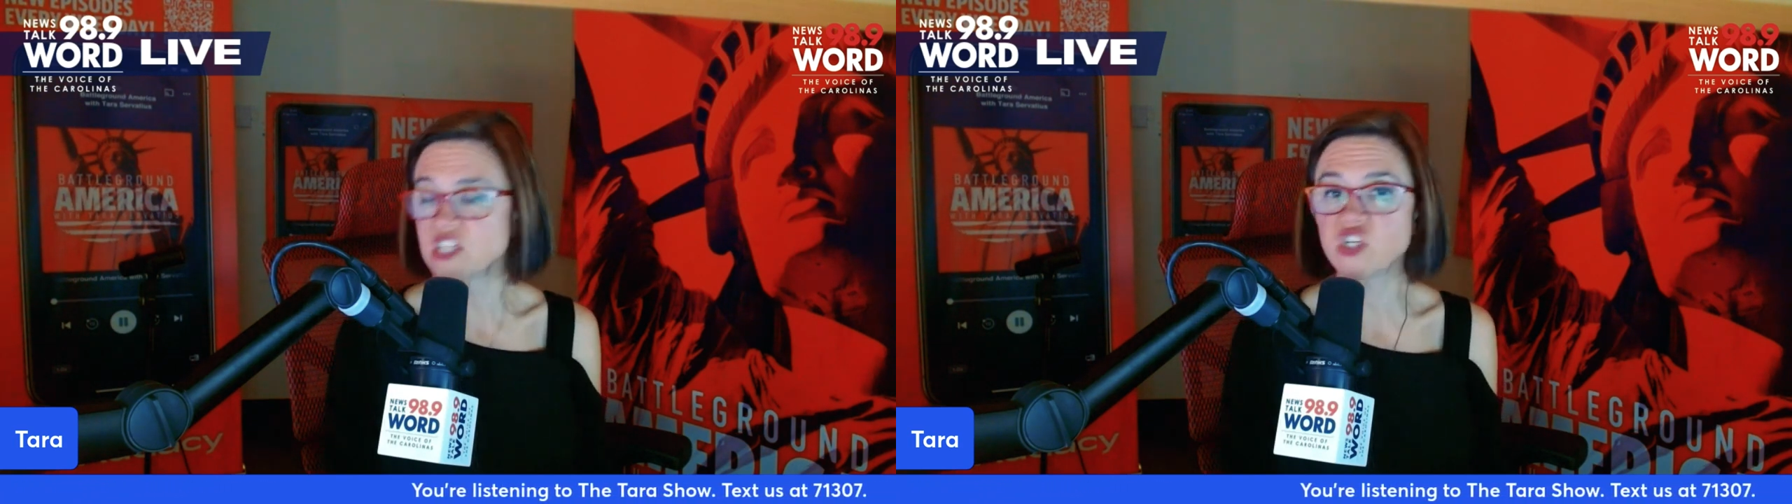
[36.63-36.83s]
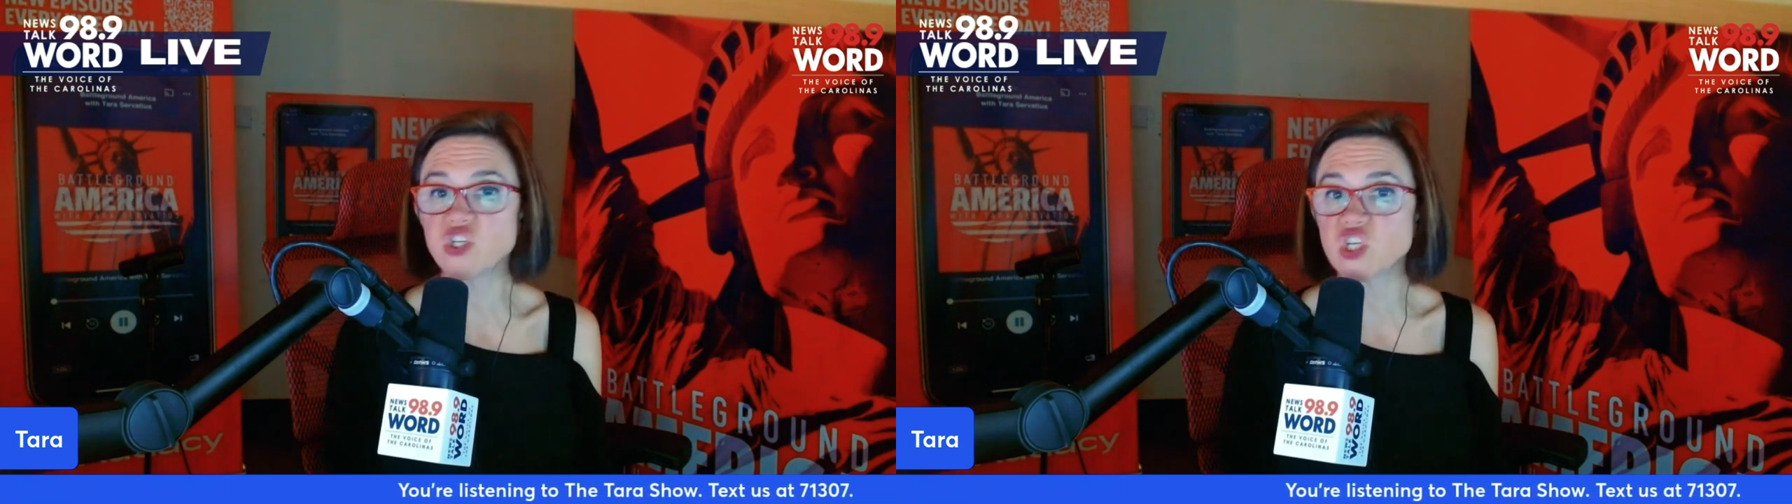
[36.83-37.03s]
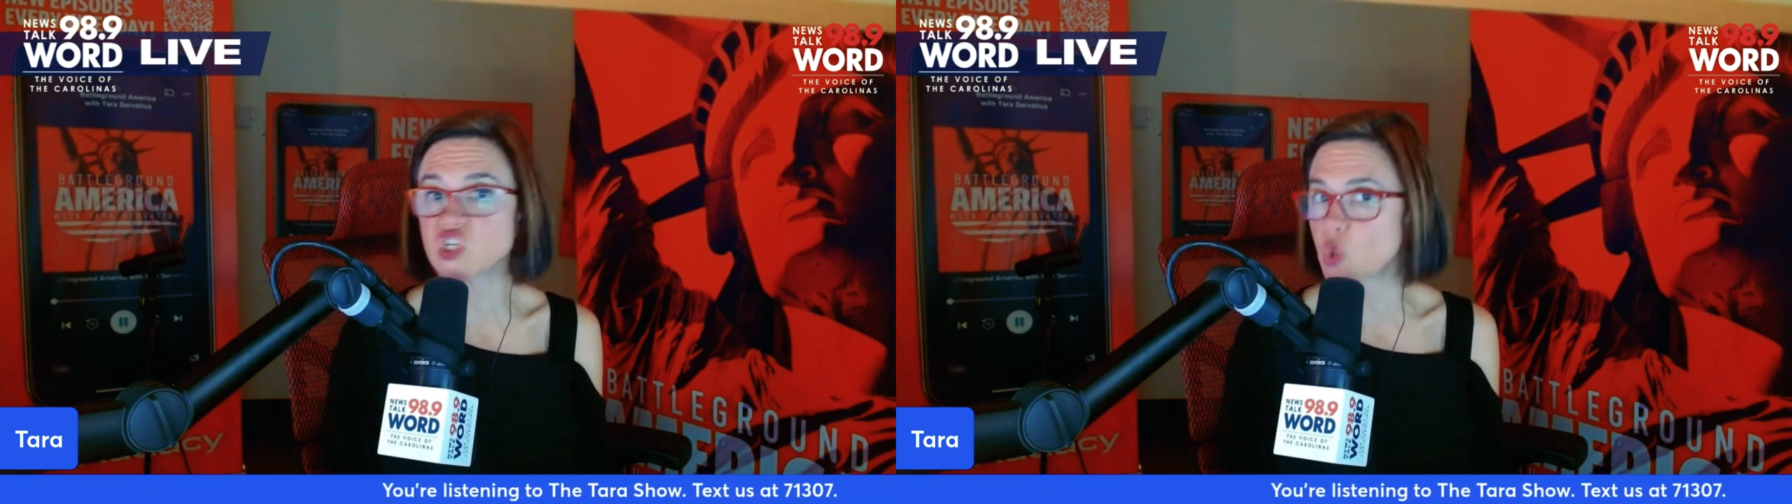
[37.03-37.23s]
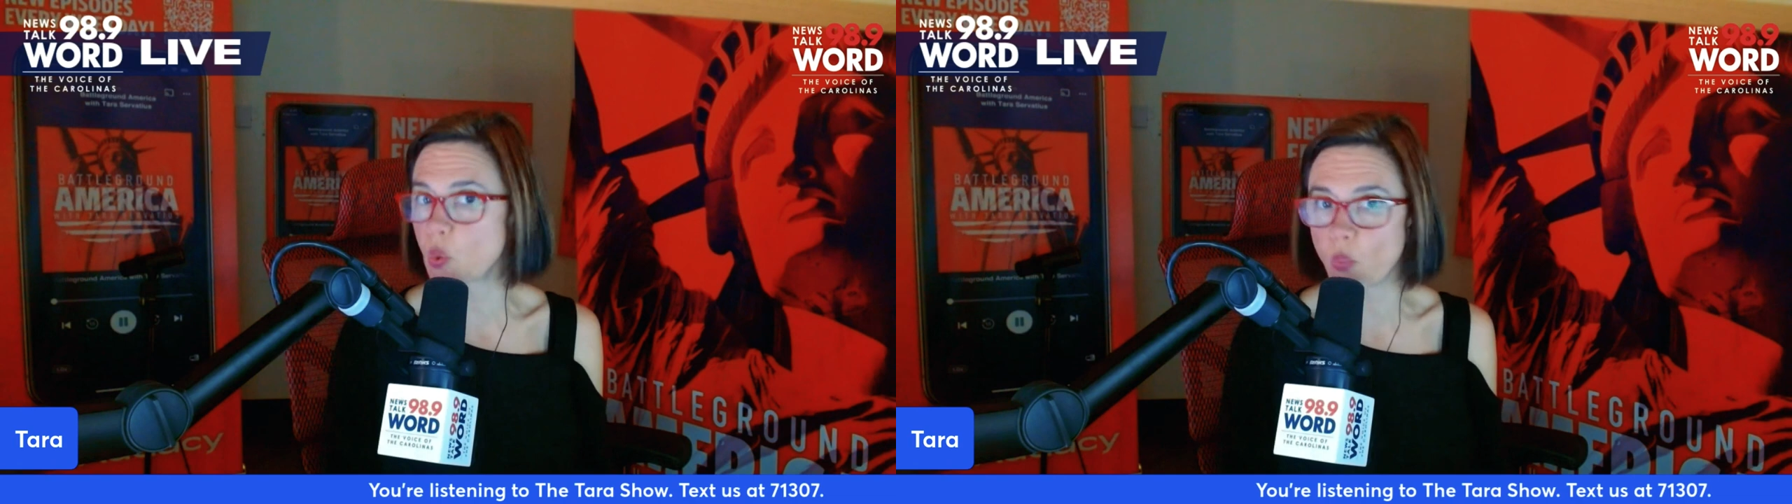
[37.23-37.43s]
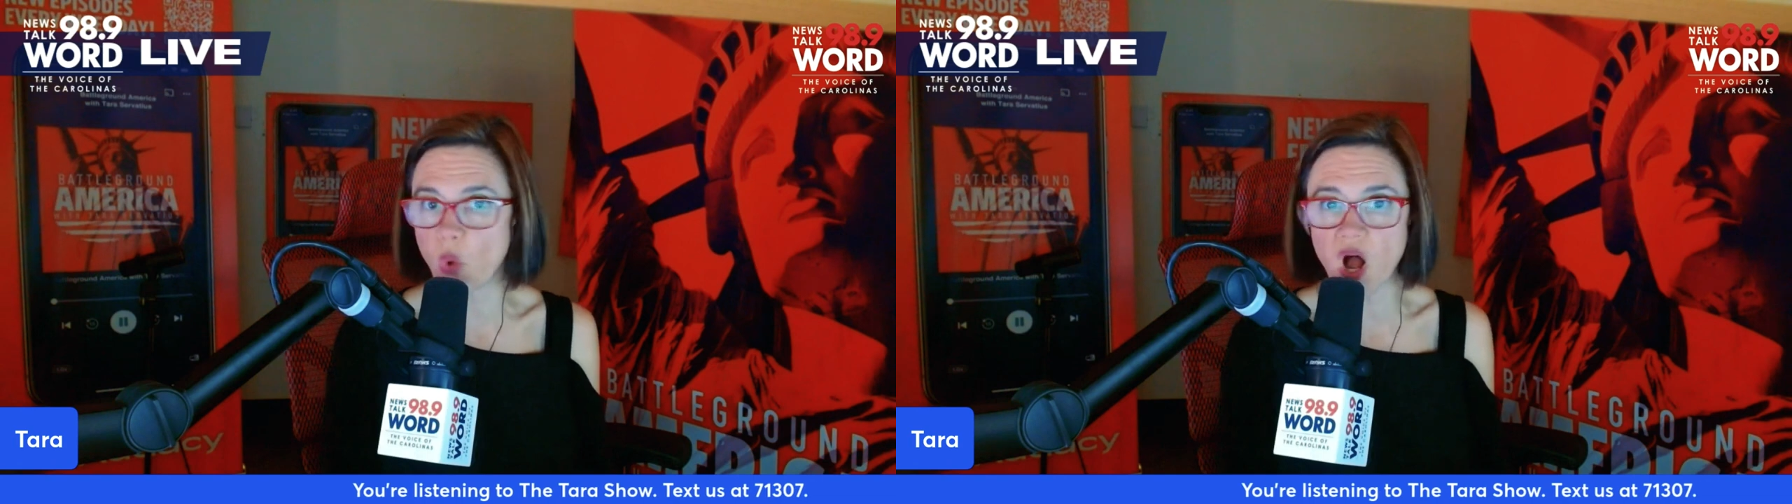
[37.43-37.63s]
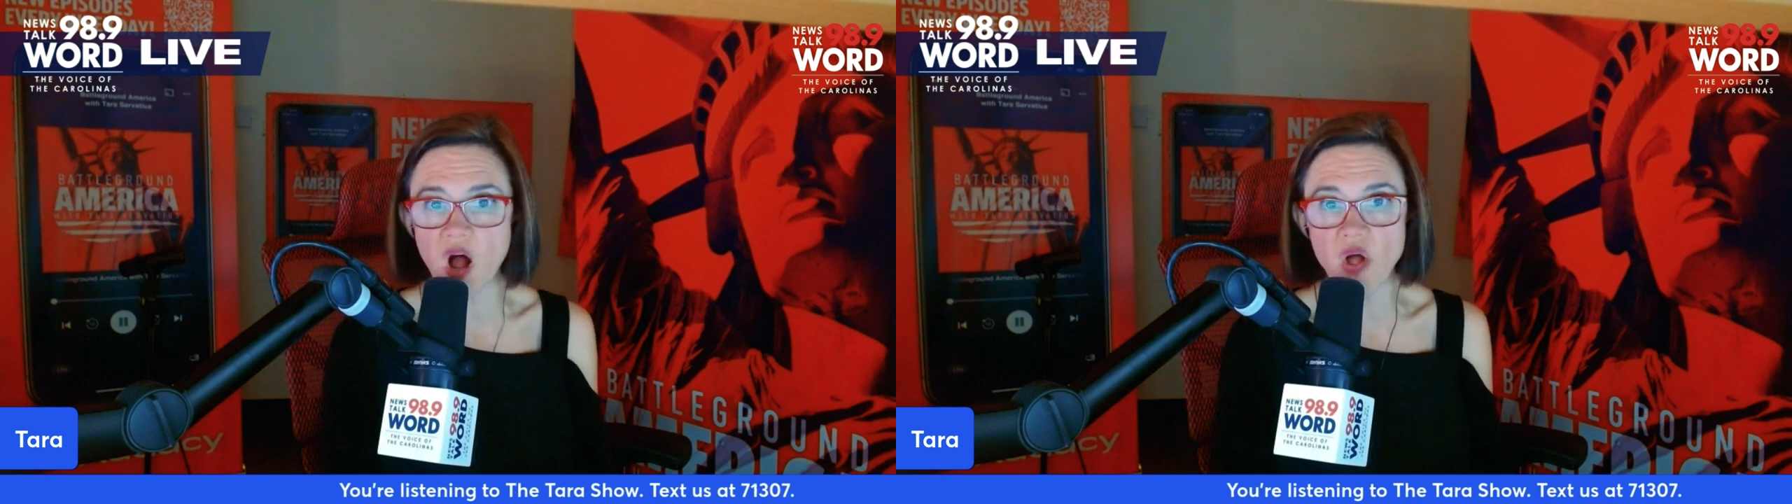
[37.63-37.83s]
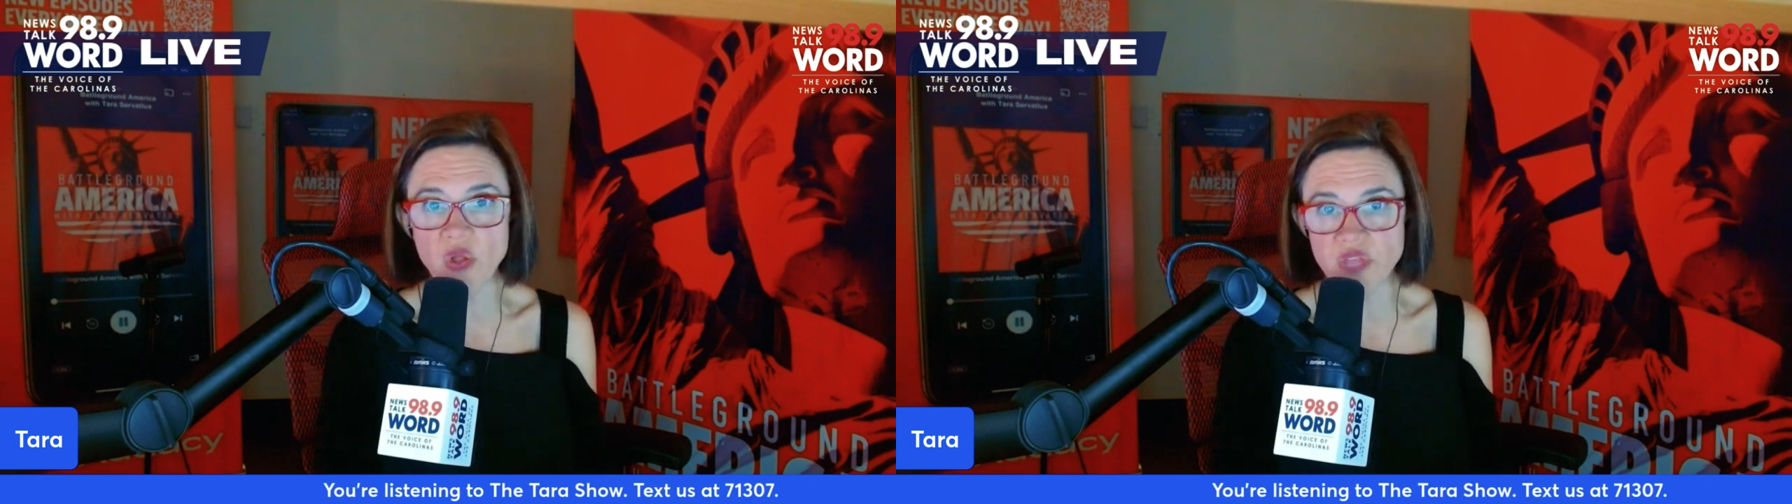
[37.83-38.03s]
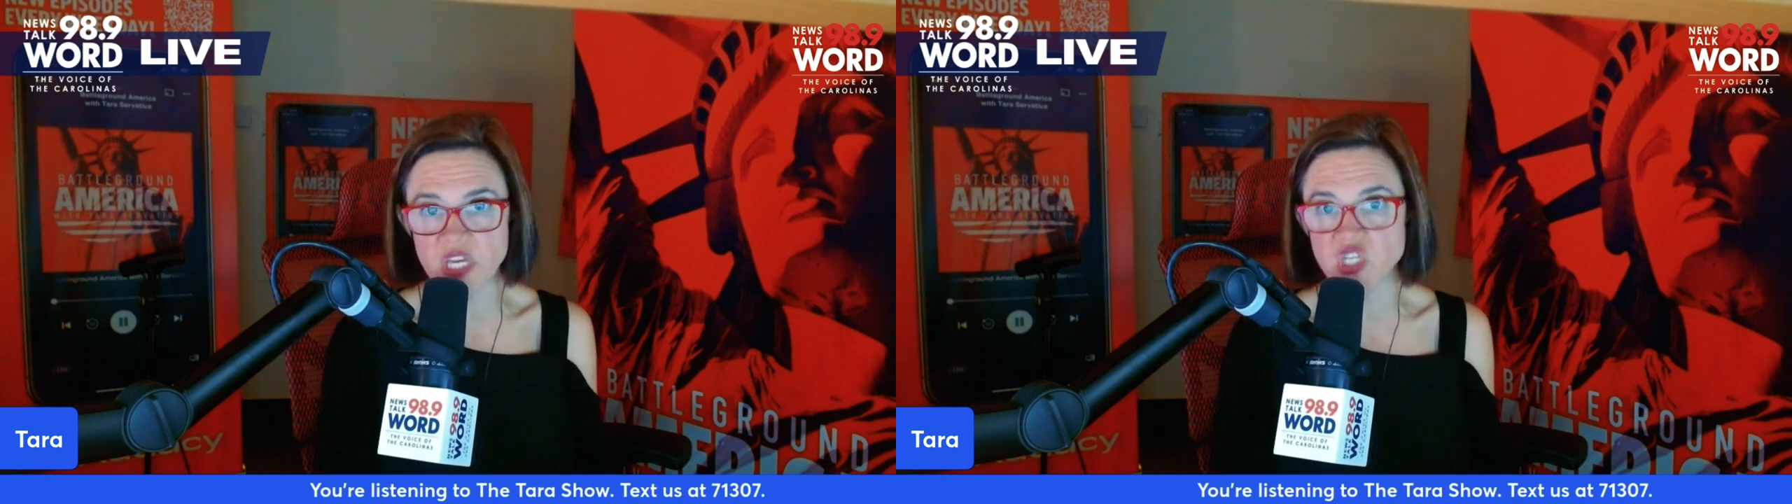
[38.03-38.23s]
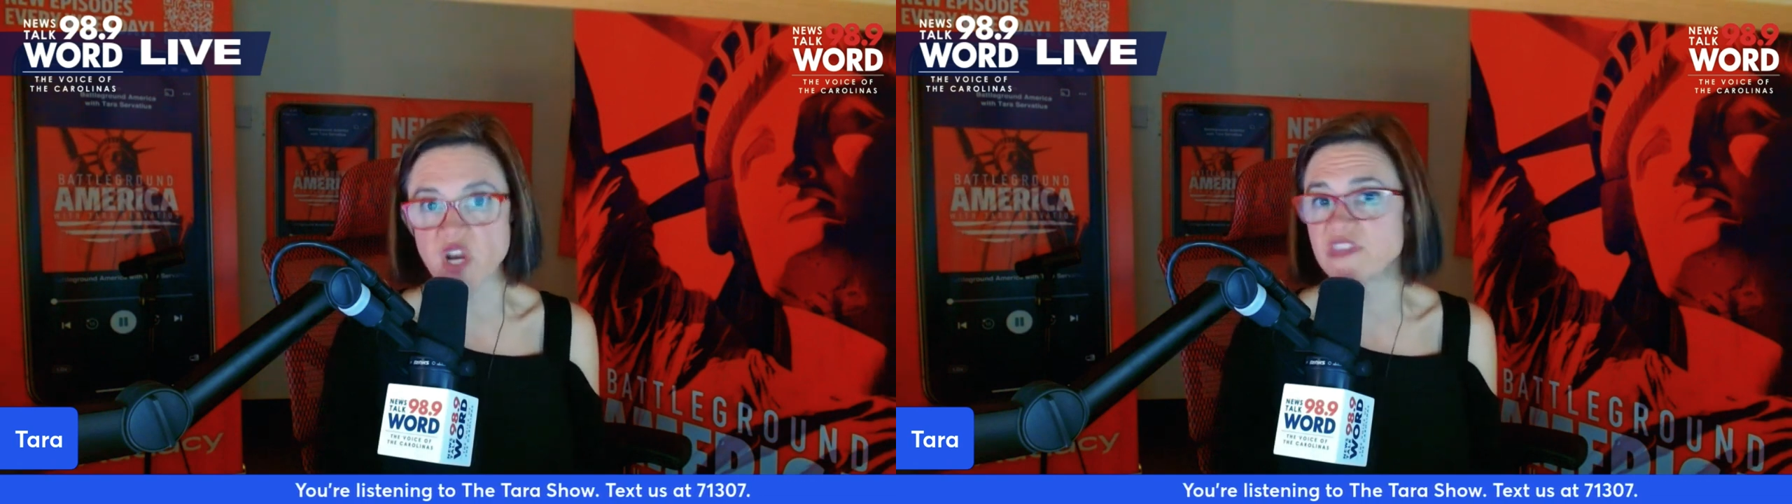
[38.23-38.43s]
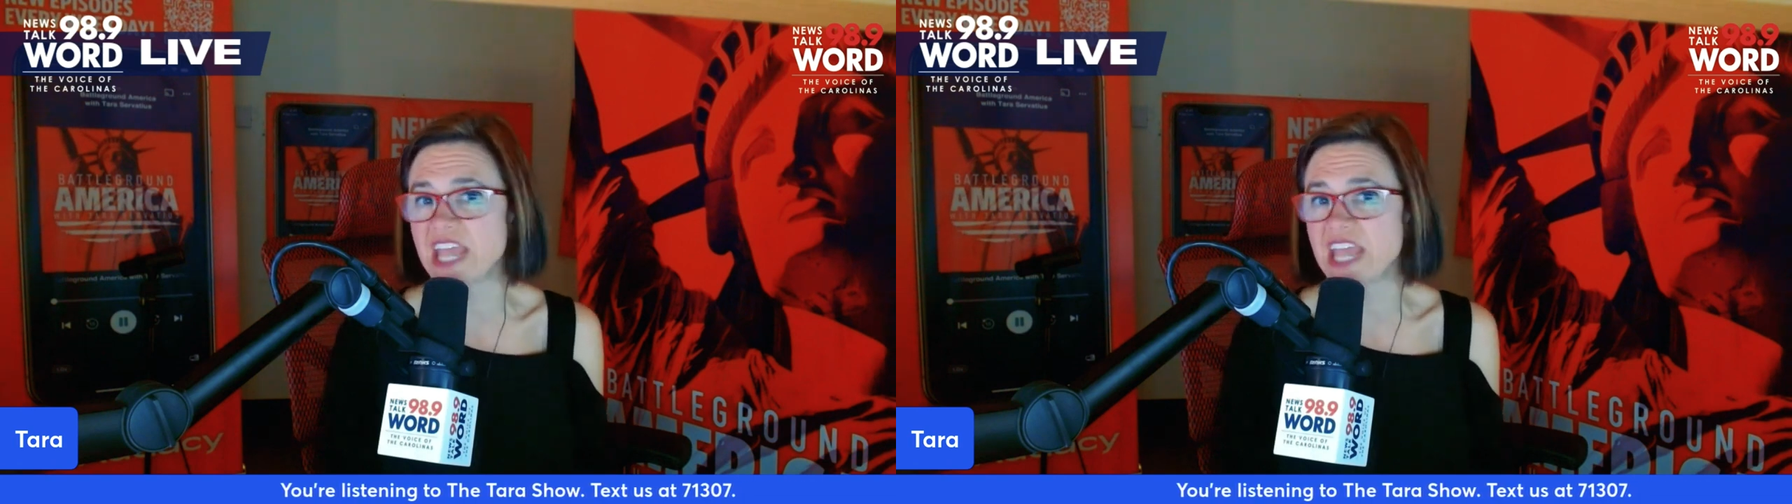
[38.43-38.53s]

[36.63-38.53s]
just a wall this off.